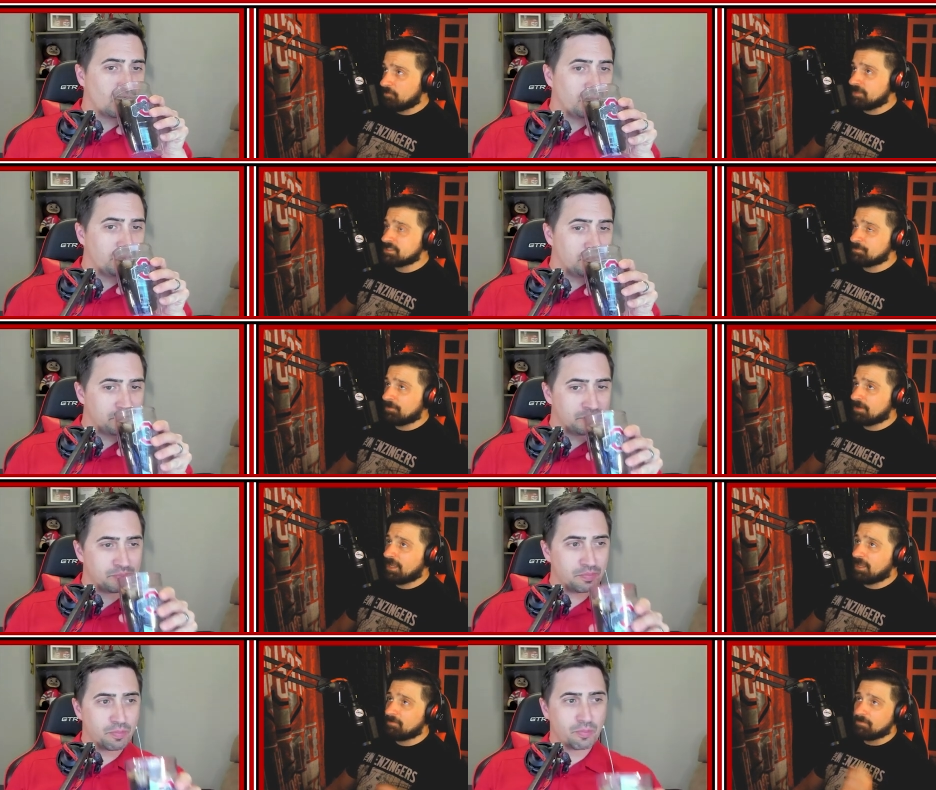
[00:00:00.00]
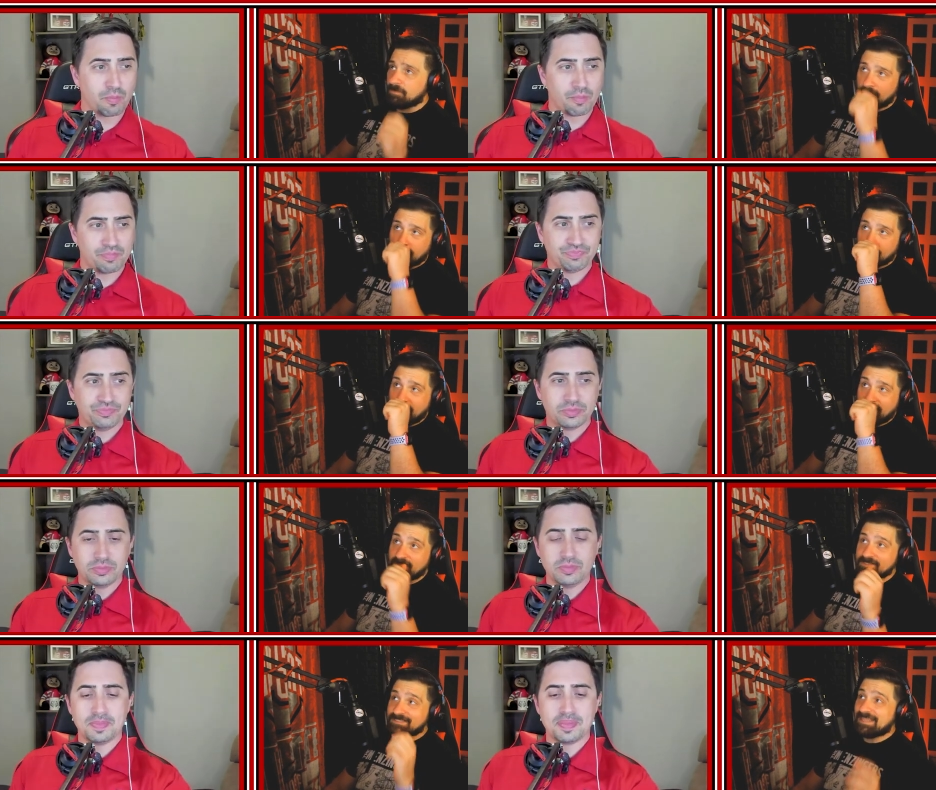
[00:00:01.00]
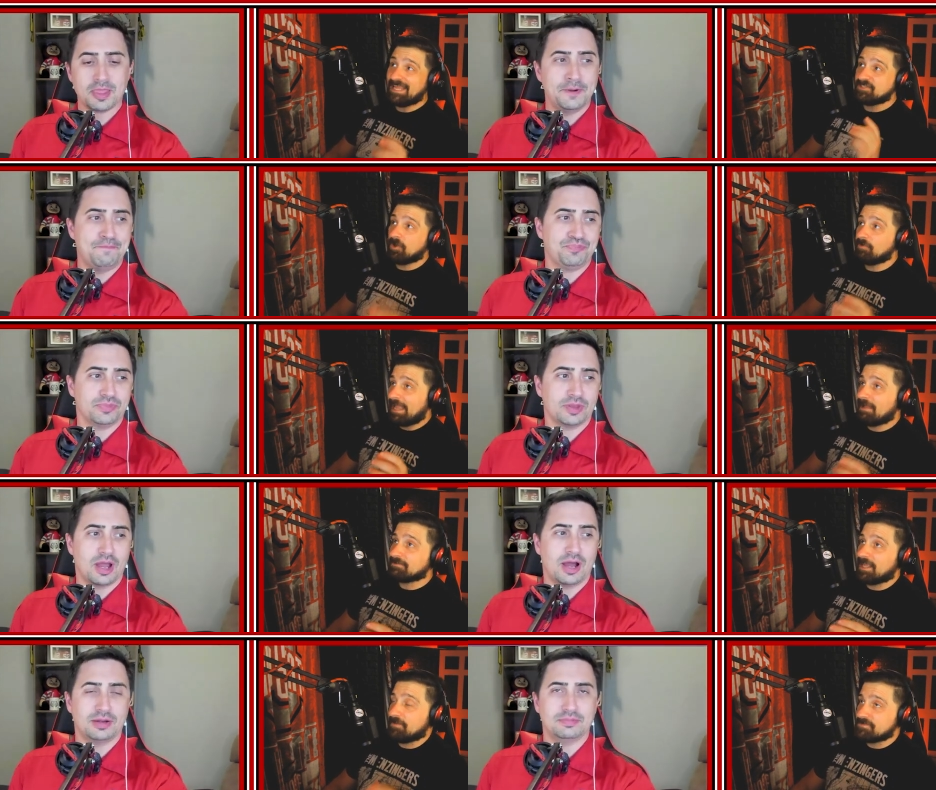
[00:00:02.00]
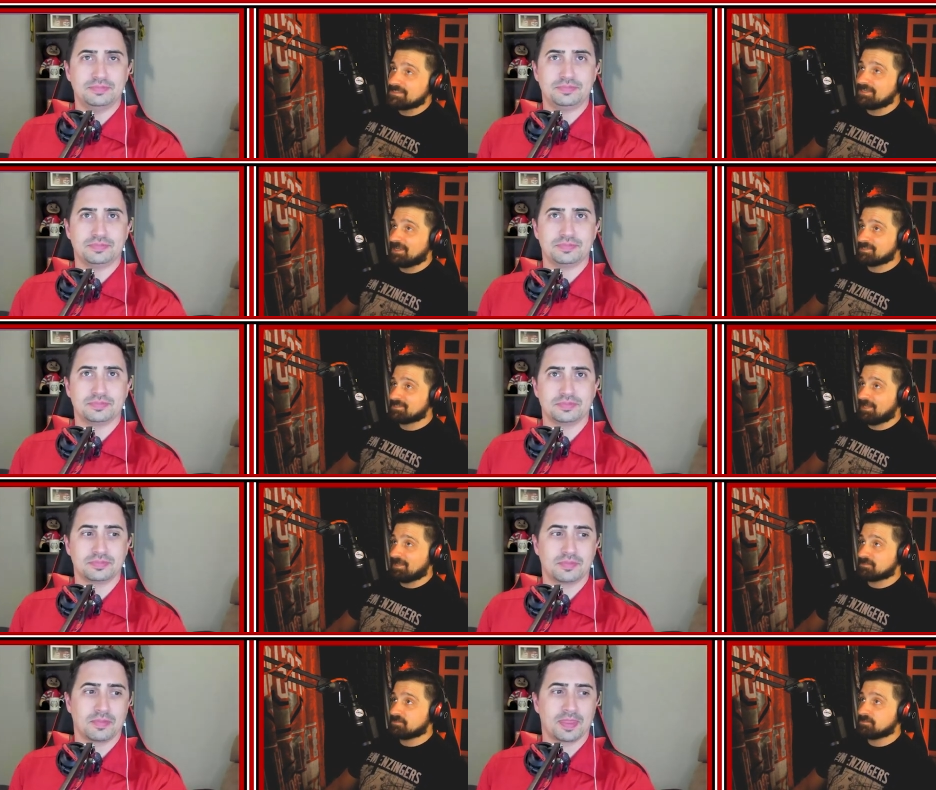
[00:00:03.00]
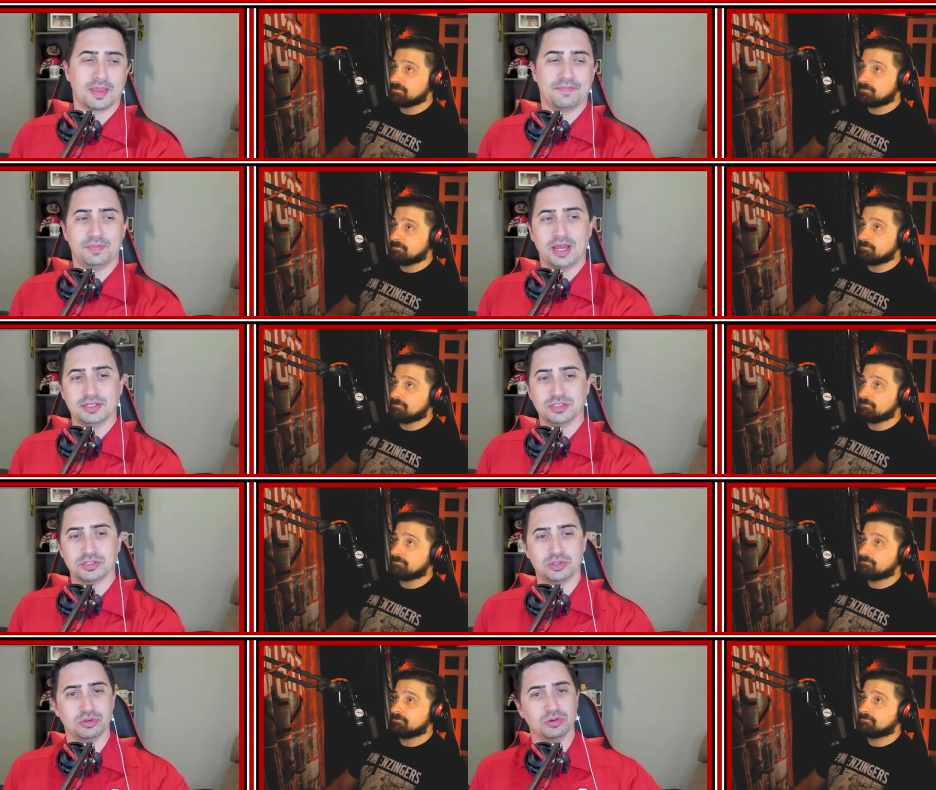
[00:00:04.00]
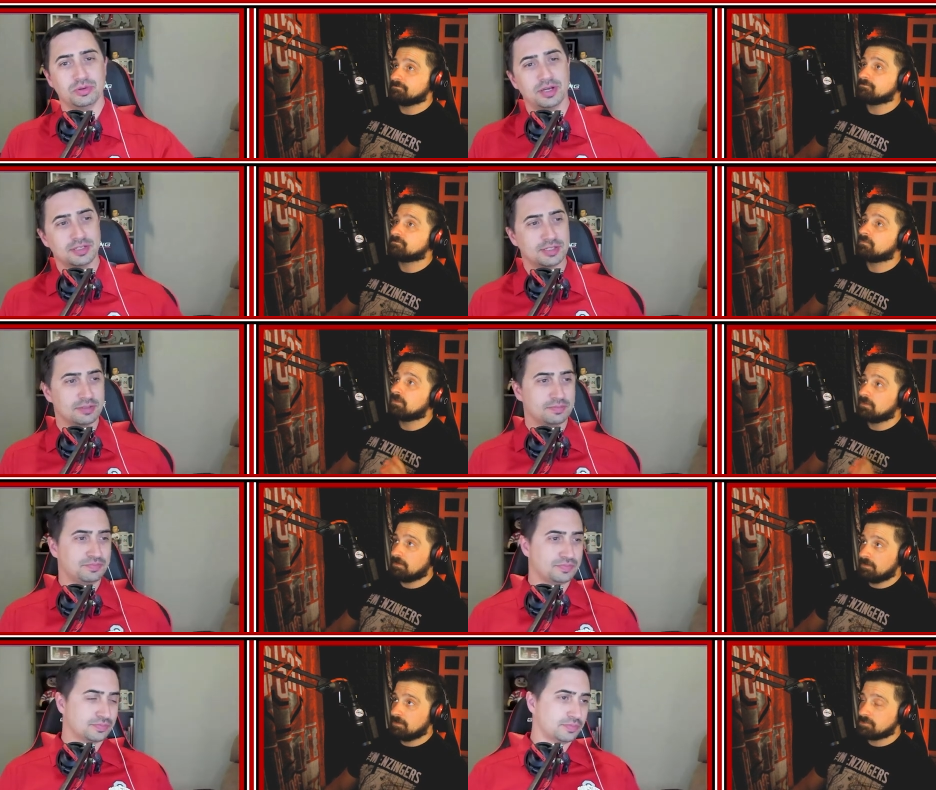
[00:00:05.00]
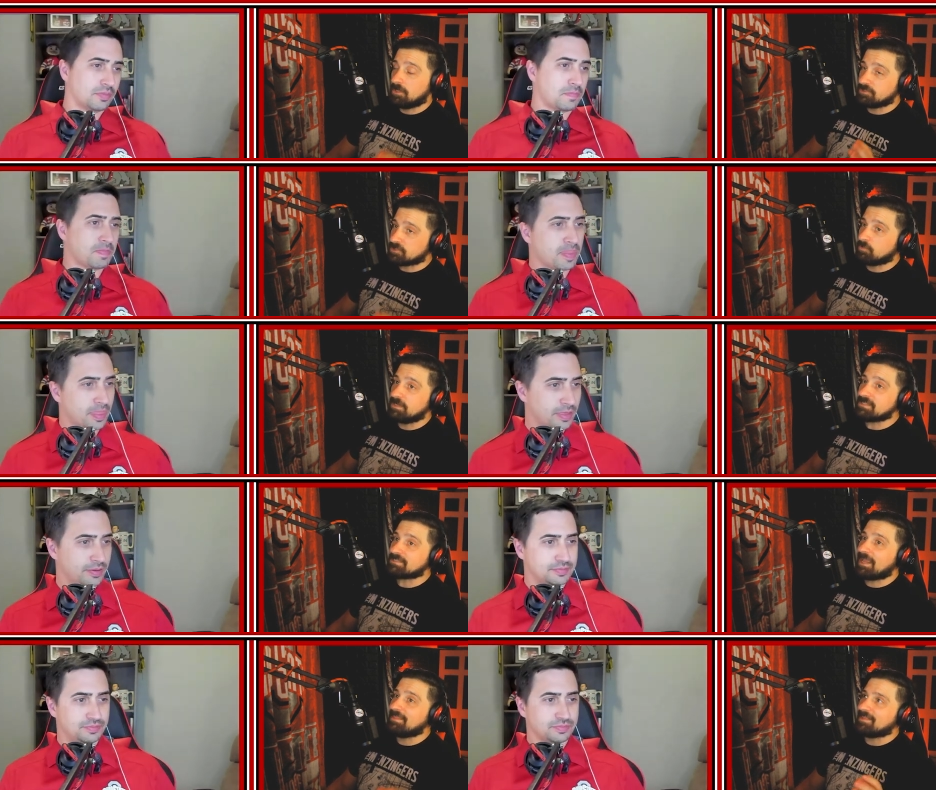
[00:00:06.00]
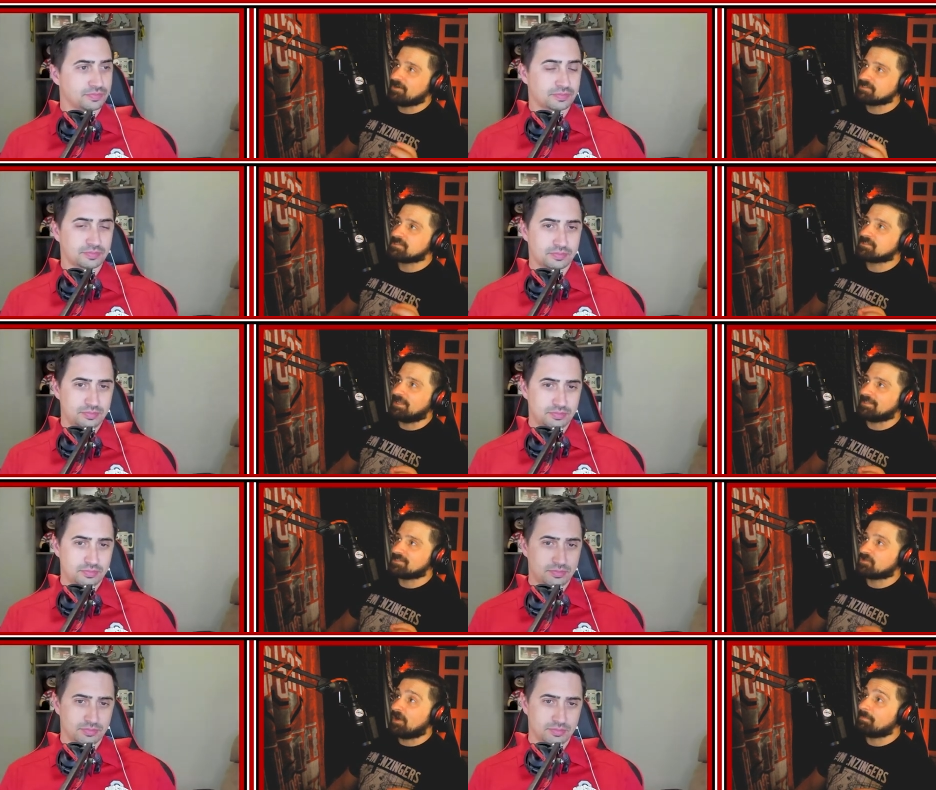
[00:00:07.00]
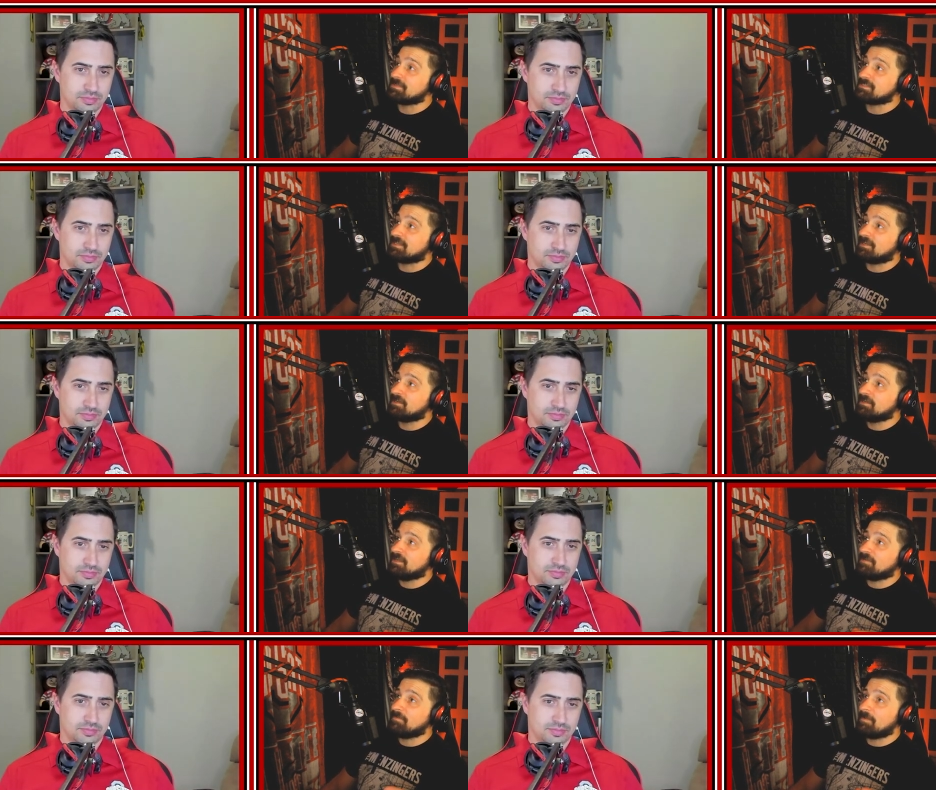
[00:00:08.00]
Speaker 1: points per game because they don't count F
Speaker 2: C S wow. stats. That it's true, yes.
Speaker 1: So I just want to say that there is a slight discrepancy in